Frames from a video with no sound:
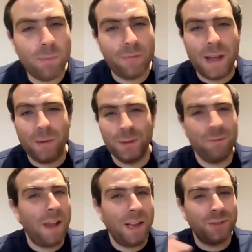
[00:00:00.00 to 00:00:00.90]
a profound
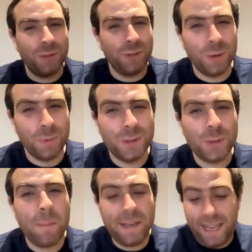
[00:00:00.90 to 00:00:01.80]
effect on you?
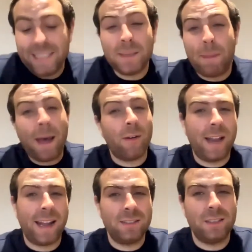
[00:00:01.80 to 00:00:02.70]
So, I mean, it is about an
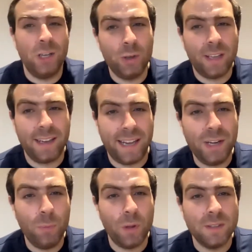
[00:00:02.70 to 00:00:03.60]
actor looking
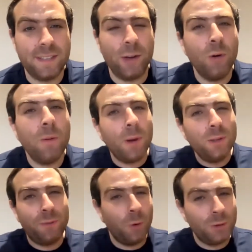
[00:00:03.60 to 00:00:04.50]
inwards. Did it
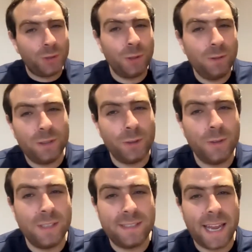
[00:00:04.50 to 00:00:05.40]
almost force you to
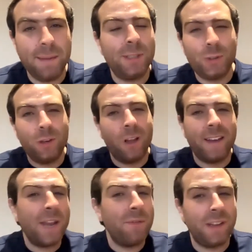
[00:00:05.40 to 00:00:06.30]
do the same? Did you learn
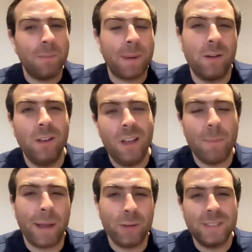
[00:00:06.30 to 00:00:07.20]
anything about
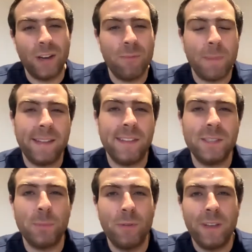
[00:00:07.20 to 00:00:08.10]
yourself making
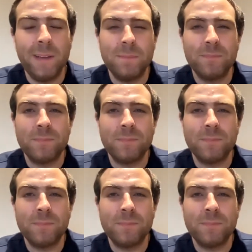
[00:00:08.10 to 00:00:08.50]
this movie?